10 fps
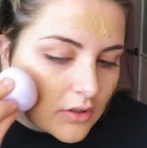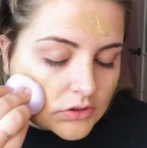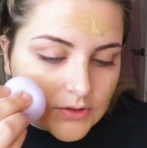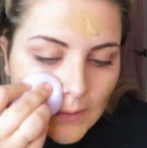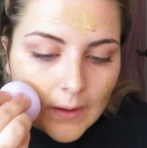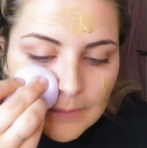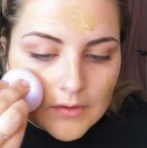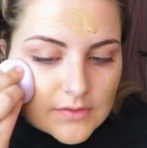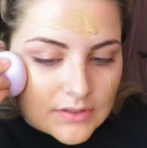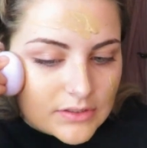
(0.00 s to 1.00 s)
Also, I'm
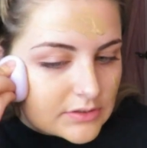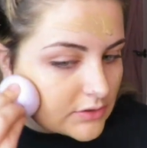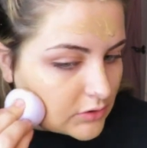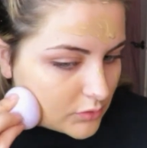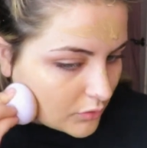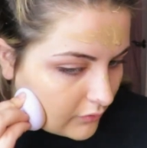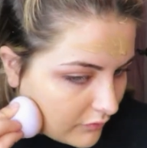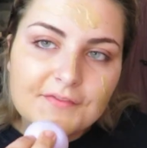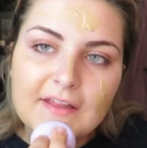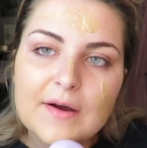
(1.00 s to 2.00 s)
using this new
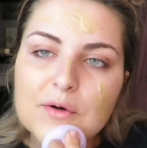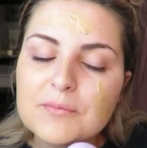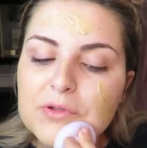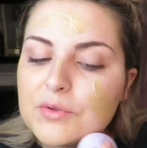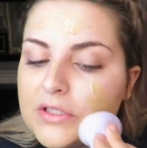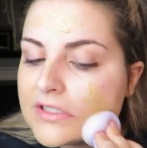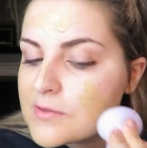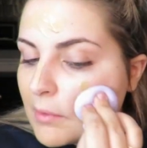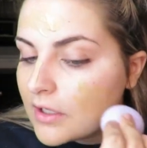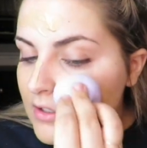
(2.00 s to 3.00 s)
Flower Beauty
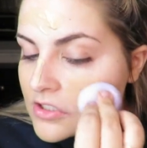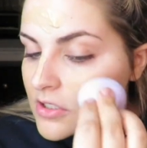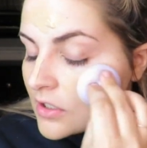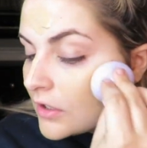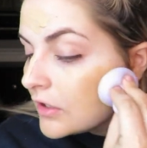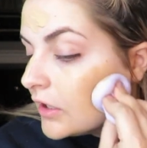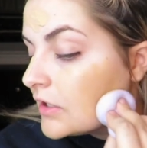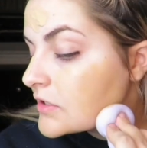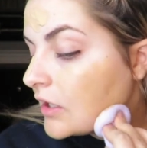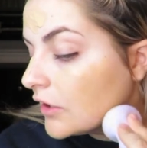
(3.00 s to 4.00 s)
sponge.
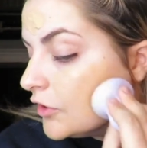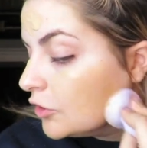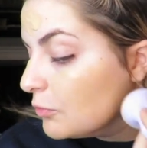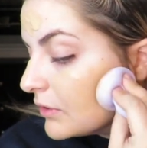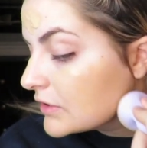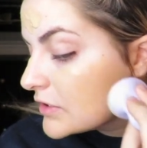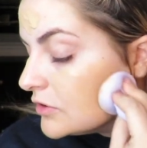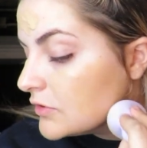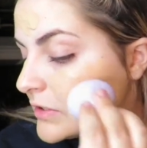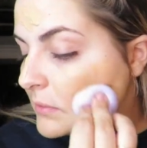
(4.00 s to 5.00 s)
It's not new, but it's
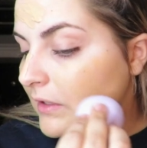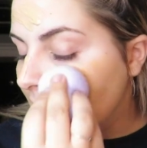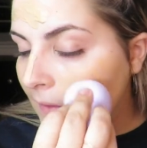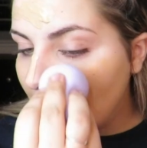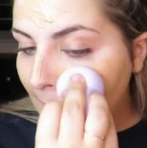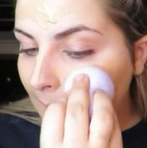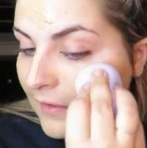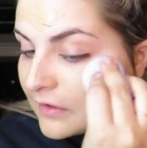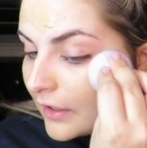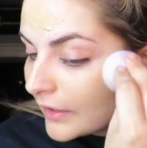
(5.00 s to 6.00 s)
new to me,
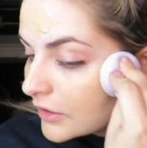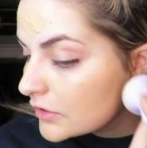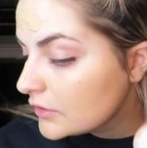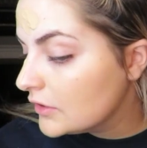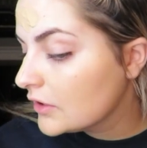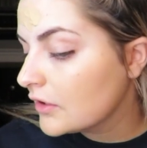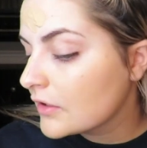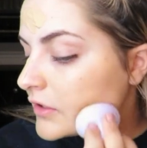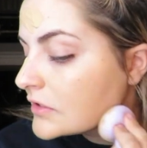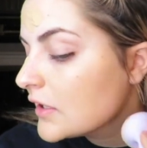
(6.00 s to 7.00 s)
and I actually can
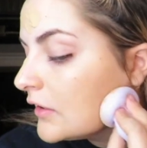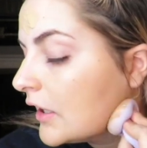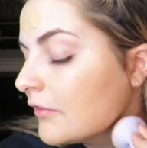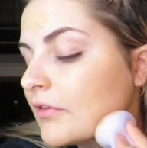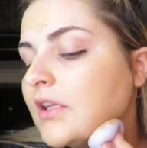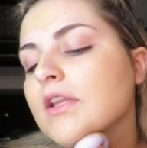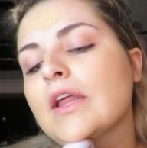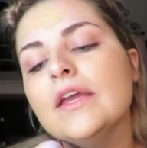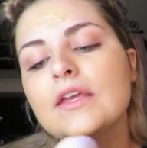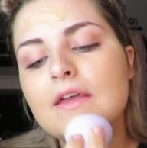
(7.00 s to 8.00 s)
already tell I really
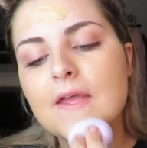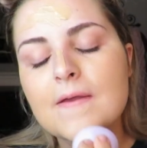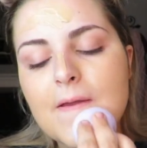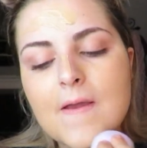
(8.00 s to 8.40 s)
like it.